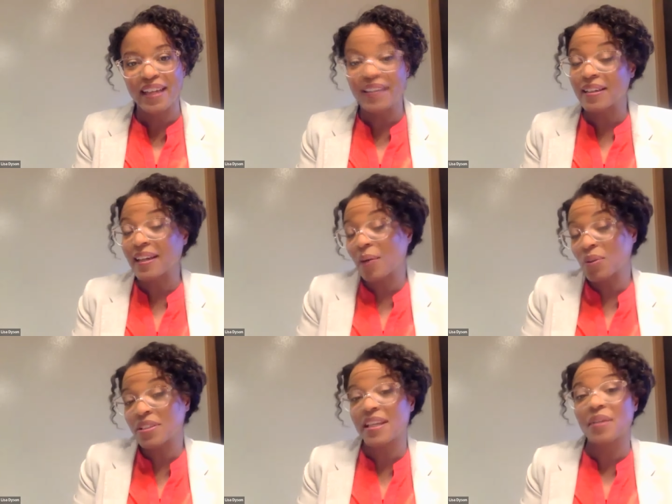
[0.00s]
and and i
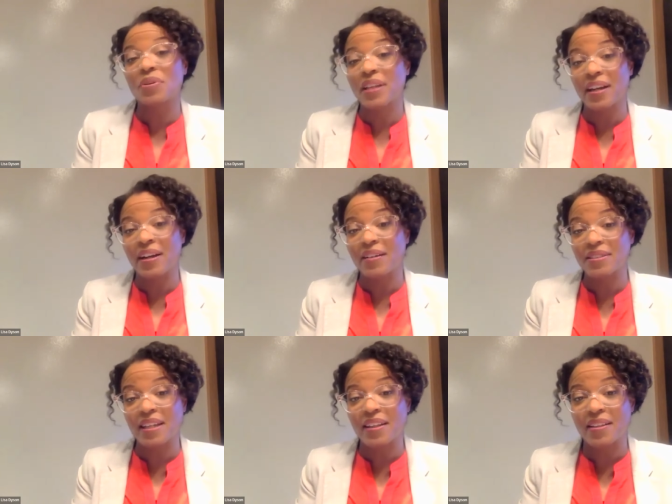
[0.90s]
wouldn't say that we're there i'd
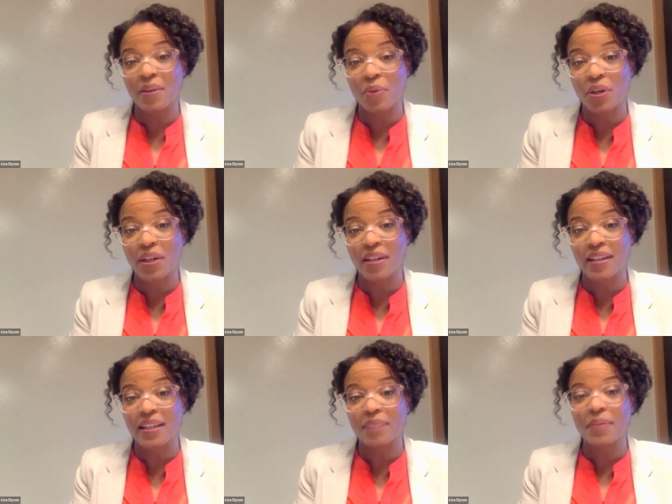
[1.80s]
say that that we're going to
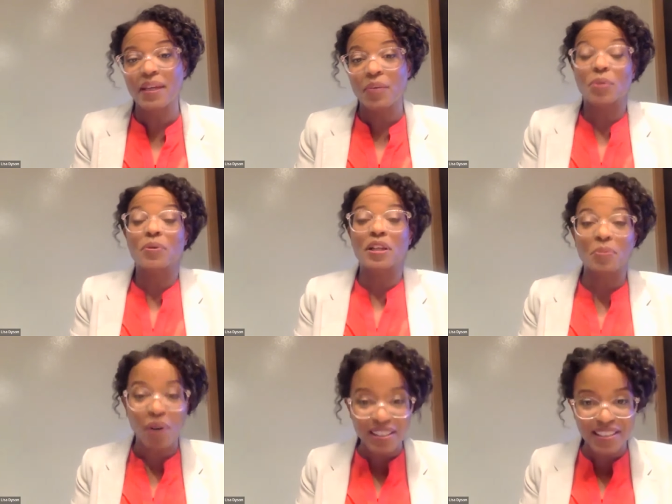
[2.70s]
keep we're in
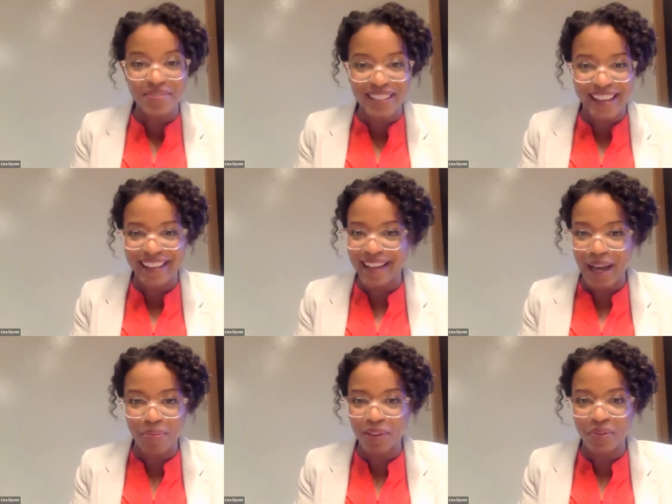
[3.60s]
the process of scaling
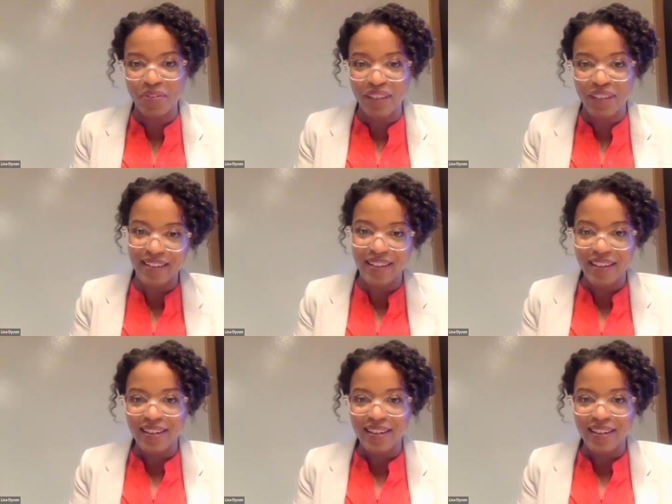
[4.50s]
happily we've hit